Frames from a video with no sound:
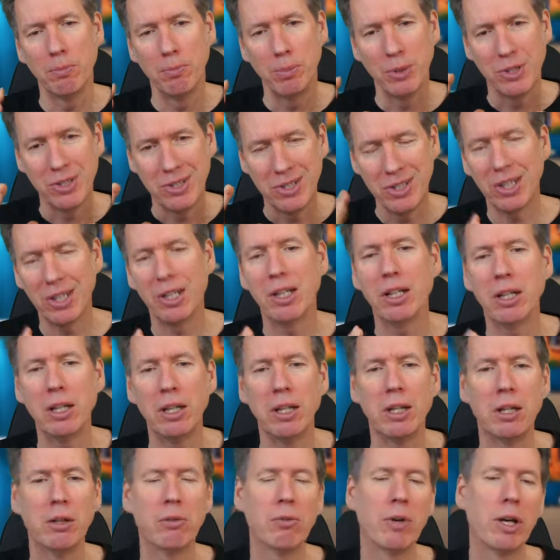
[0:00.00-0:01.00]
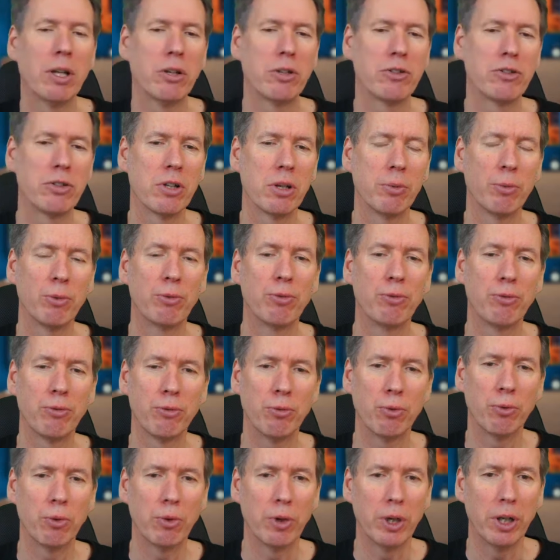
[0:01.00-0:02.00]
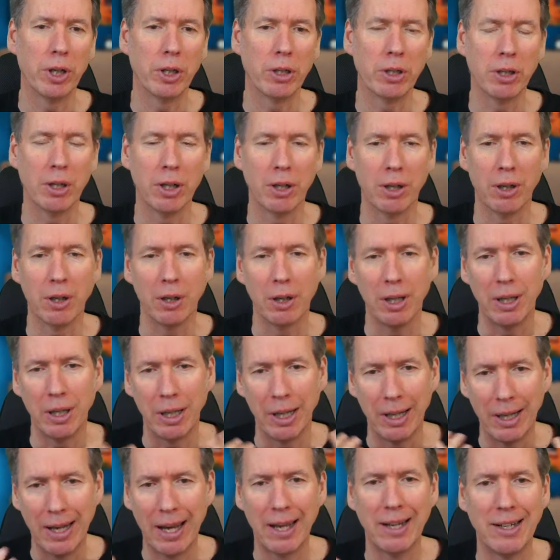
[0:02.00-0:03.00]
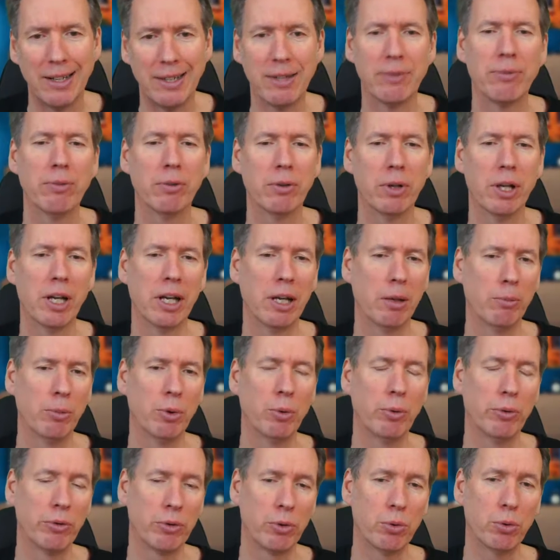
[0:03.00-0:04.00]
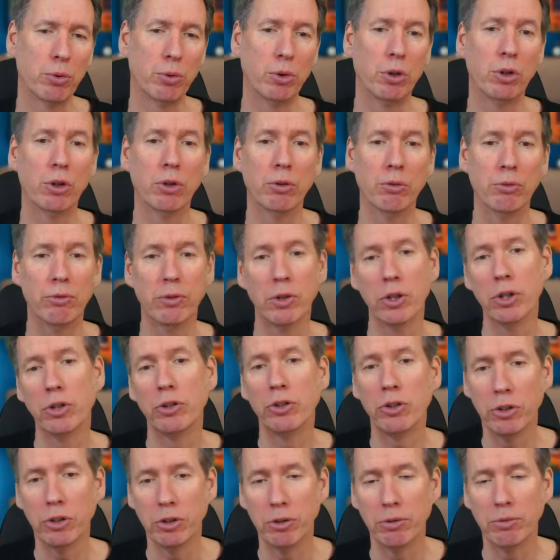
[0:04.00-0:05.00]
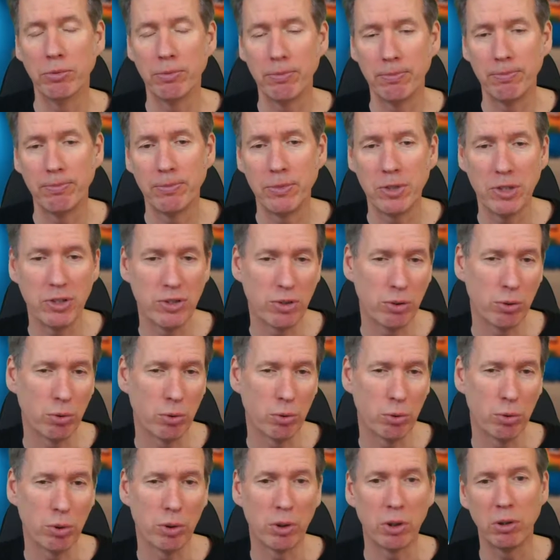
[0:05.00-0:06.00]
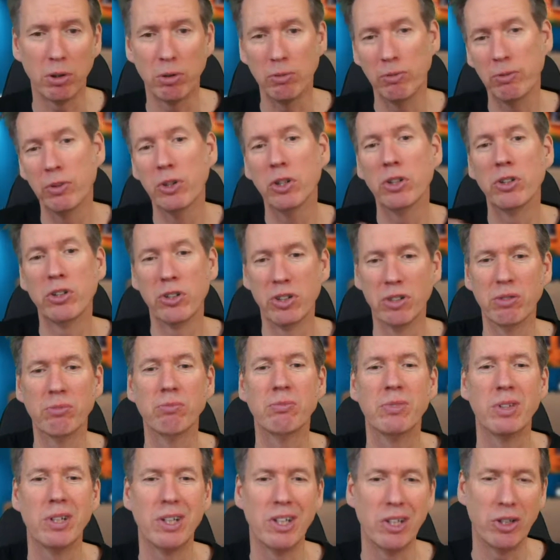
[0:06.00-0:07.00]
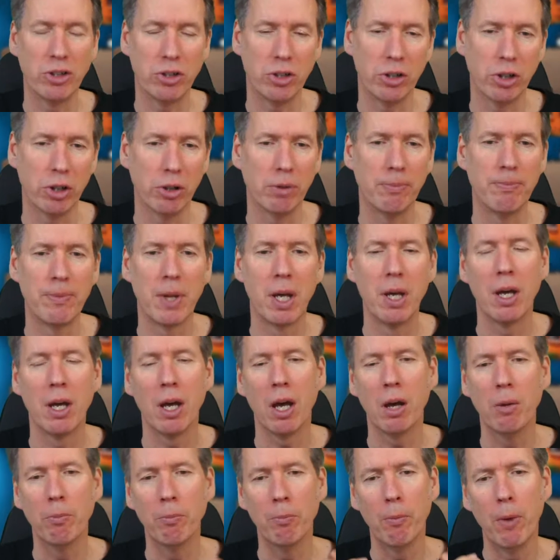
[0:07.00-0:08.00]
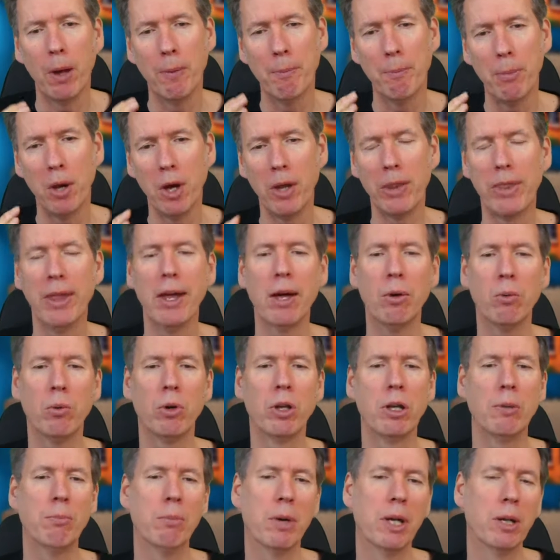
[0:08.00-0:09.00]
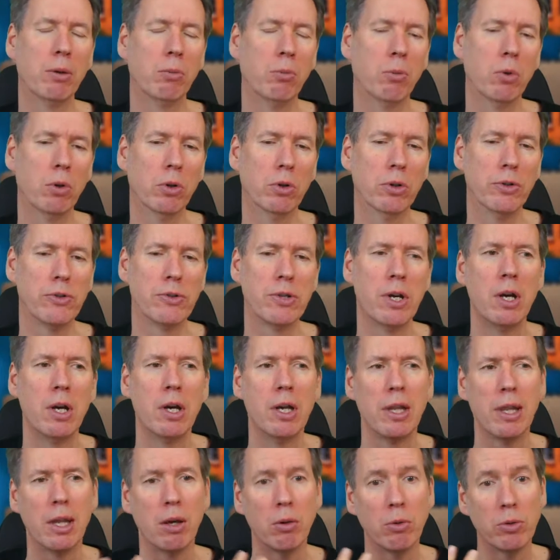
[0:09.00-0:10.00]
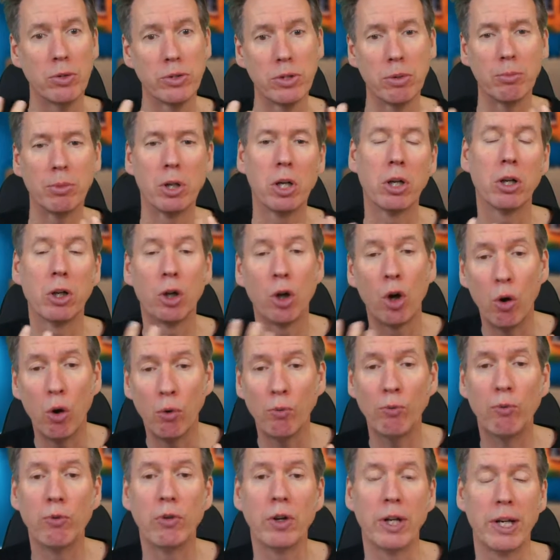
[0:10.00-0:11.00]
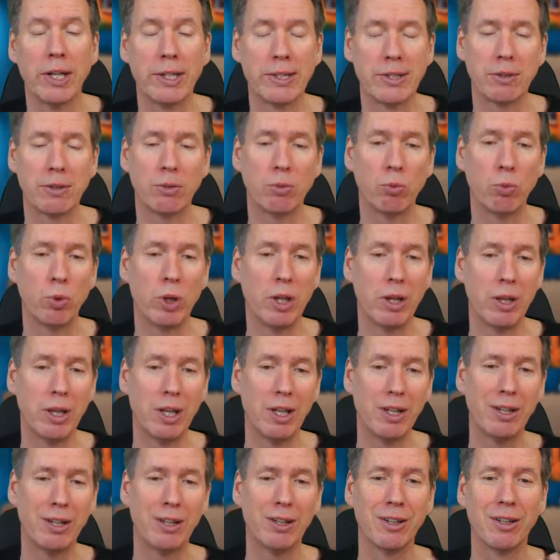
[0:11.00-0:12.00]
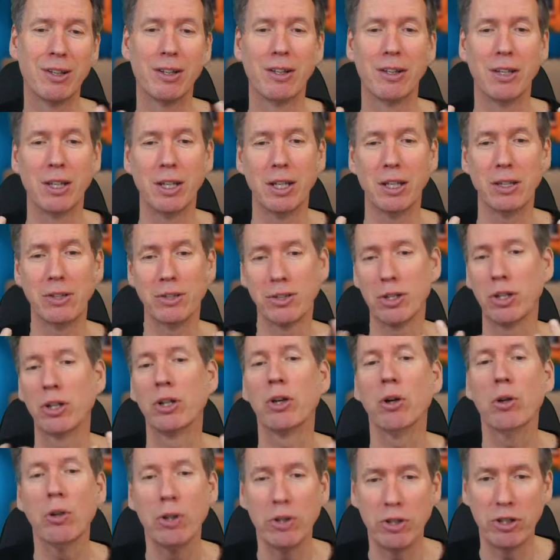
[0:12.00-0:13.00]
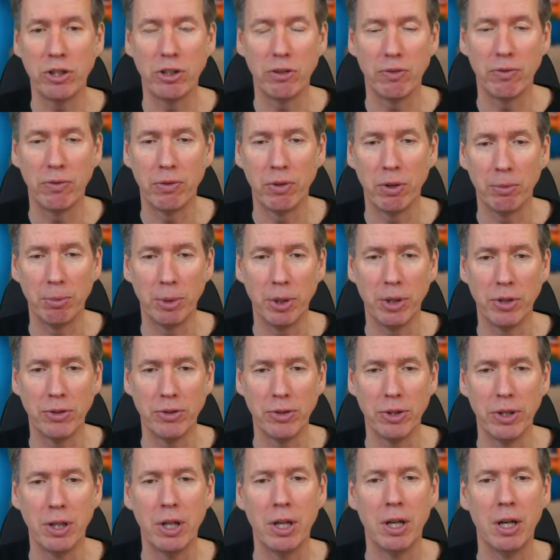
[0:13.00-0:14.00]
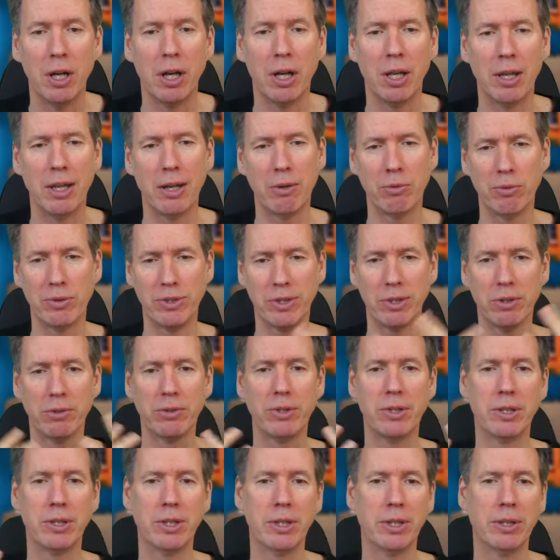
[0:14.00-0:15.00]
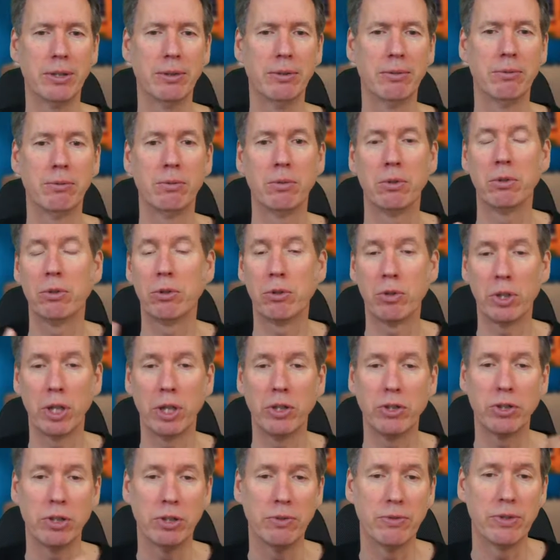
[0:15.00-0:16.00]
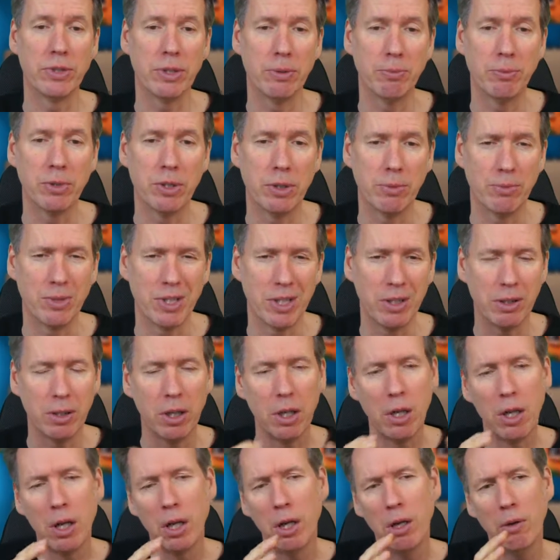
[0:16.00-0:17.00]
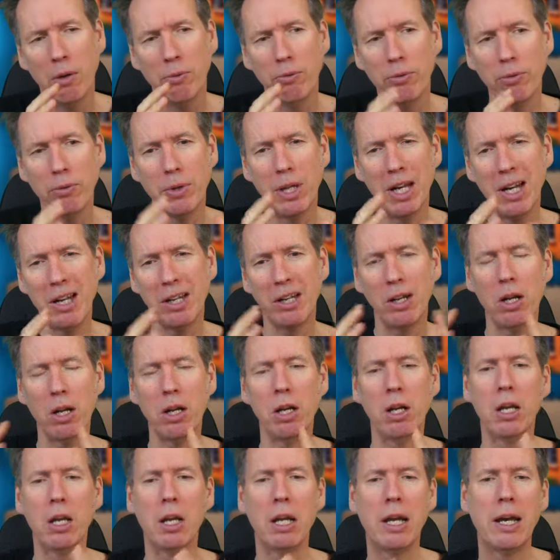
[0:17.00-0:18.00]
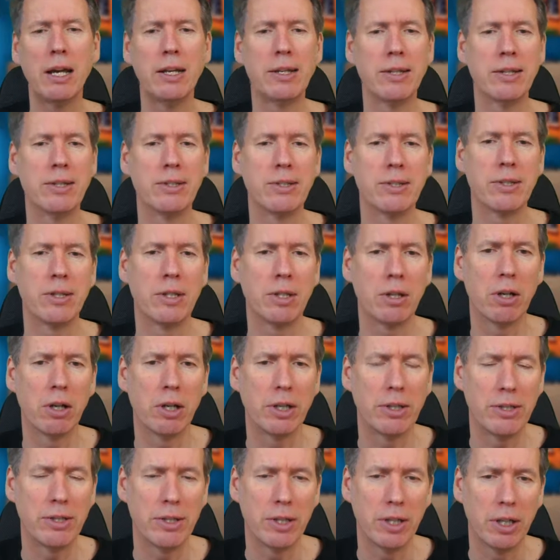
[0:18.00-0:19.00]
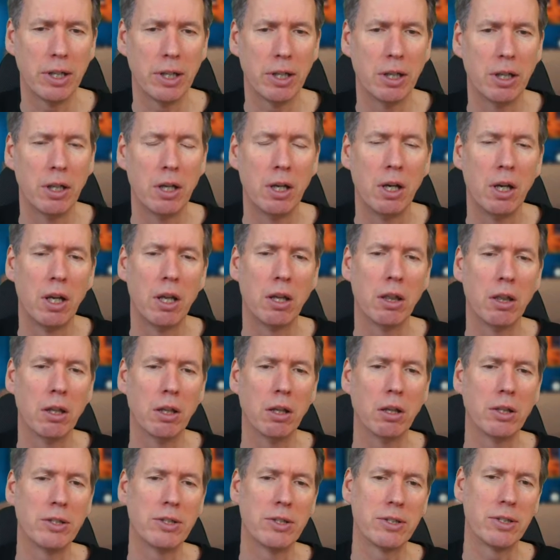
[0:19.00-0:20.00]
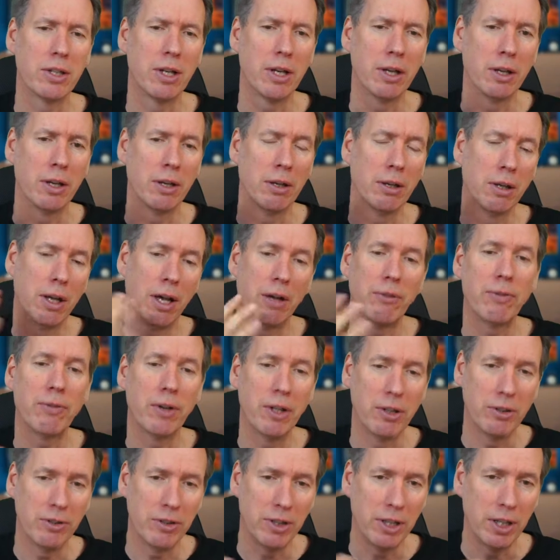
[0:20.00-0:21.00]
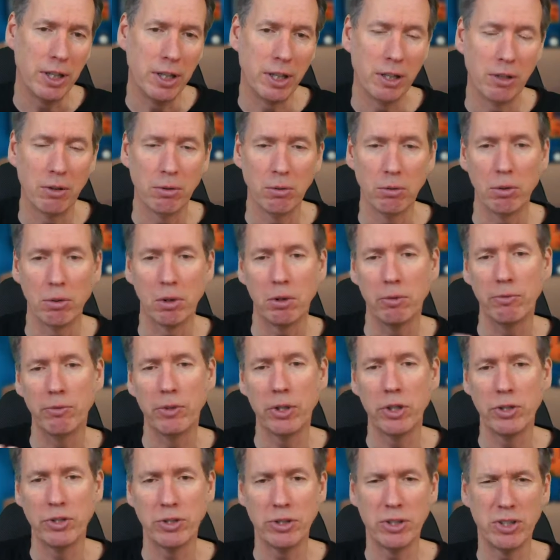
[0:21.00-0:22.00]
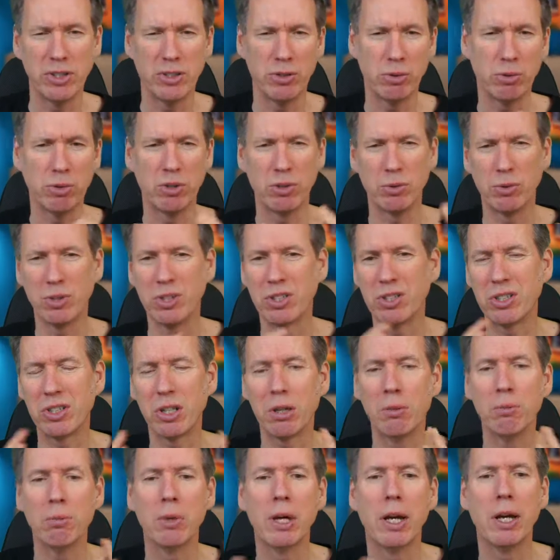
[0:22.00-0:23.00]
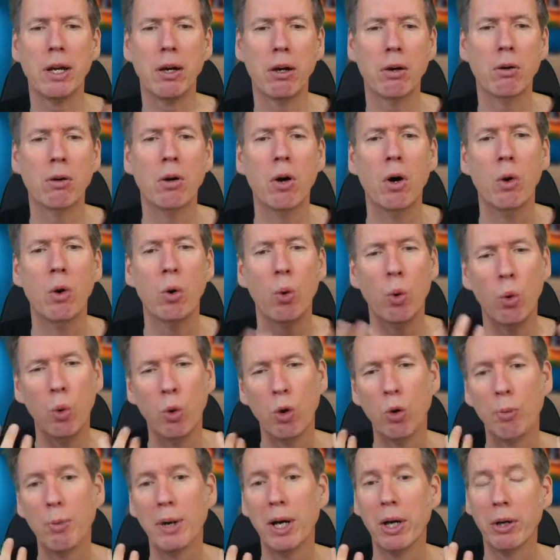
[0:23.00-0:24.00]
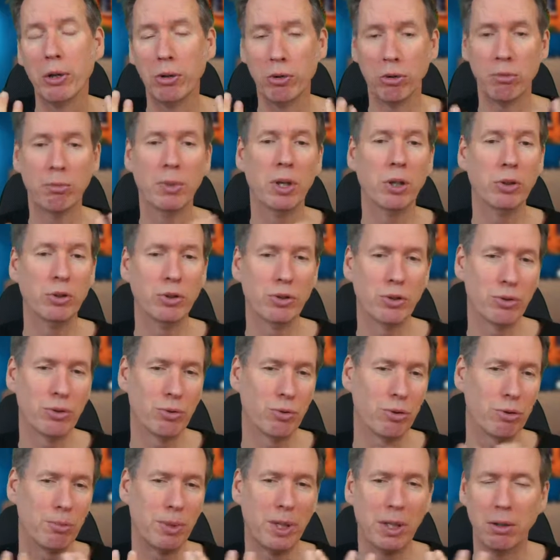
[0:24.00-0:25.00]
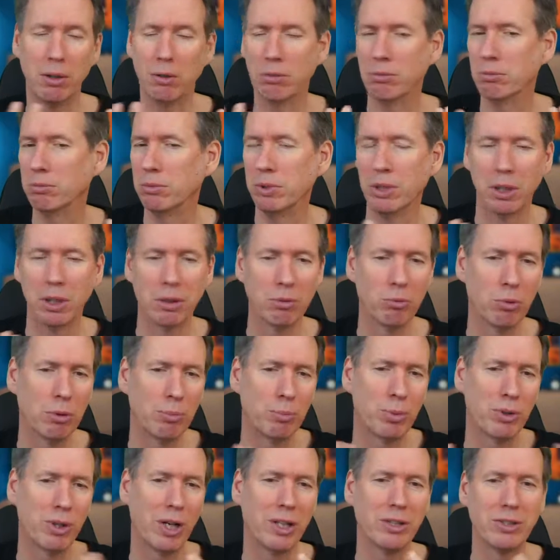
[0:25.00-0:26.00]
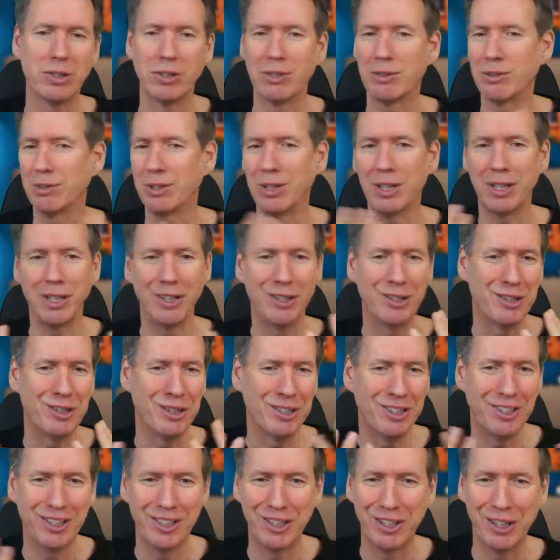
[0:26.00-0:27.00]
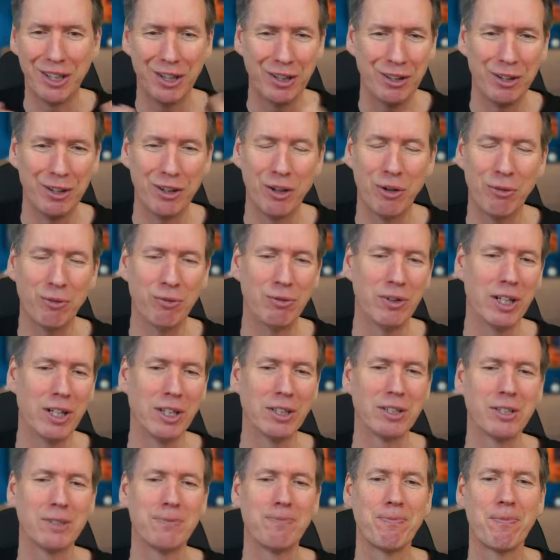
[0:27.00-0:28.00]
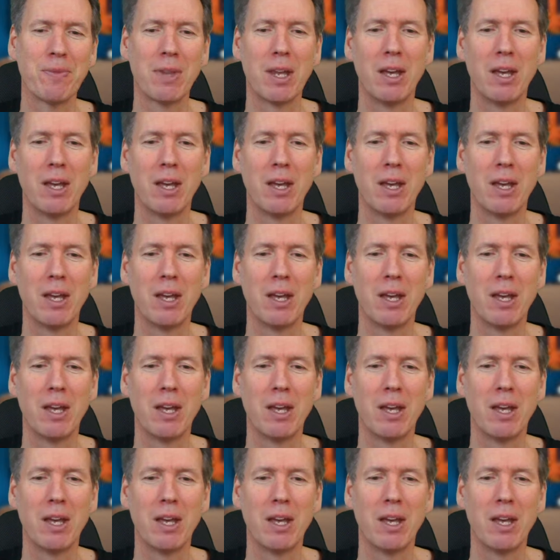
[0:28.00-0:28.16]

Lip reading: Particularly around the time of Freud, it had a different name. It was called conversion disorder or conversion issue. And by that, what he meant was there was some kind of conflict within the psychology of a person, and that resulted in creation of symptoms. And from that, it kind of led into the idea that FND, or conversion disorders, was somehow all about your emotions, all about, repressed ego conflicts.